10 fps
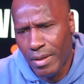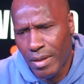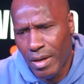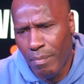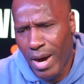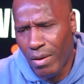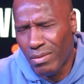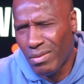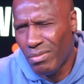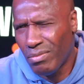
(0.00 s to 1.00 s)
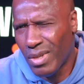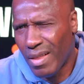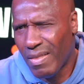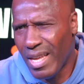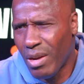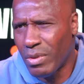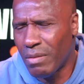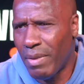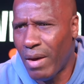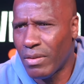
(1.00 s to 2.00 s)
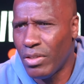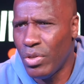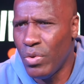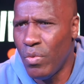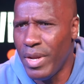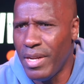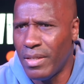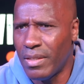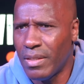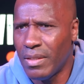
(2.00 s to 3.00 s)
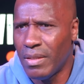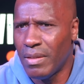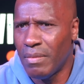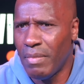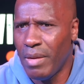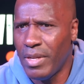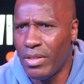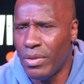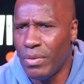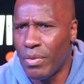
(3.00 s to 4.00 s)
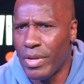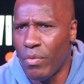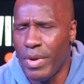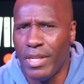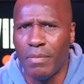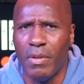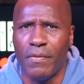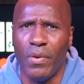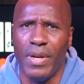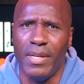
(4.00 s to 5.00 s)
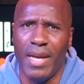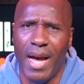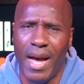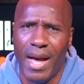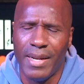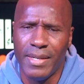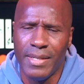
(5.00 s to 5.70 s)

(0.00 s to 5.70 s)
about, I think it was about two weeks maybe two, three weeks before he died.